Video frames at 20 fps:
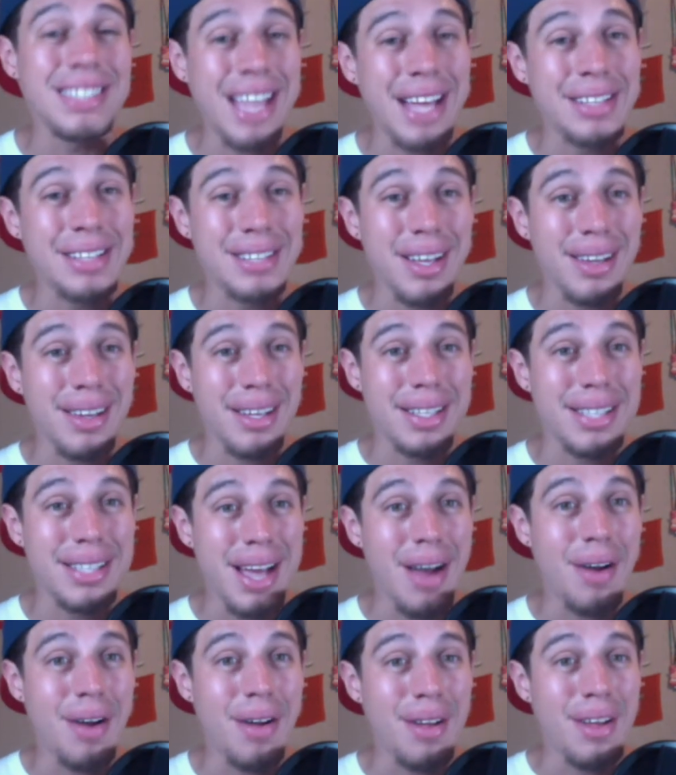Anton
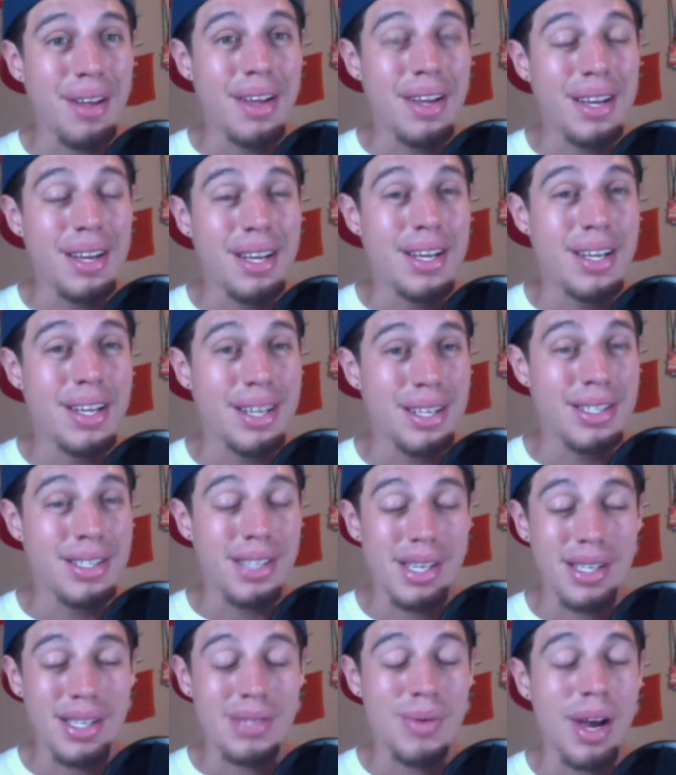Lundell
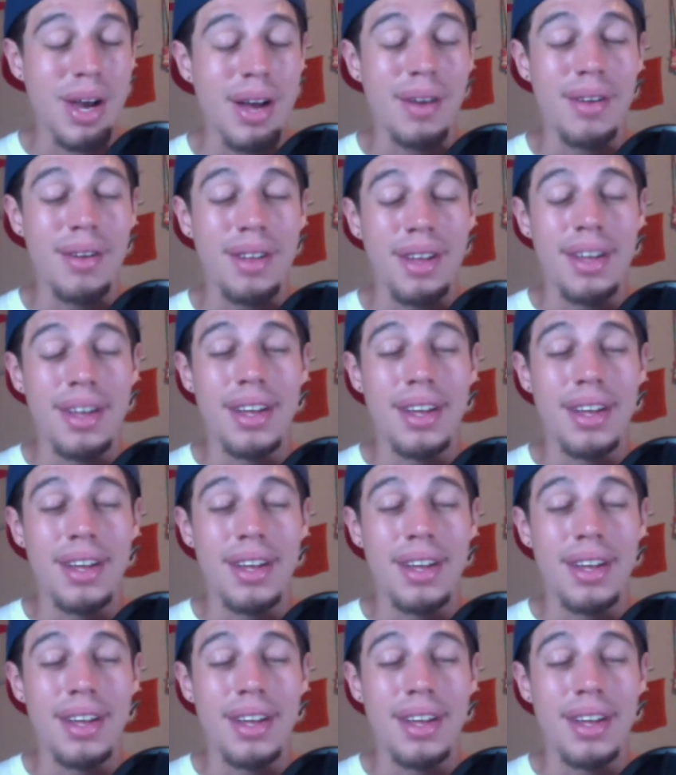as well.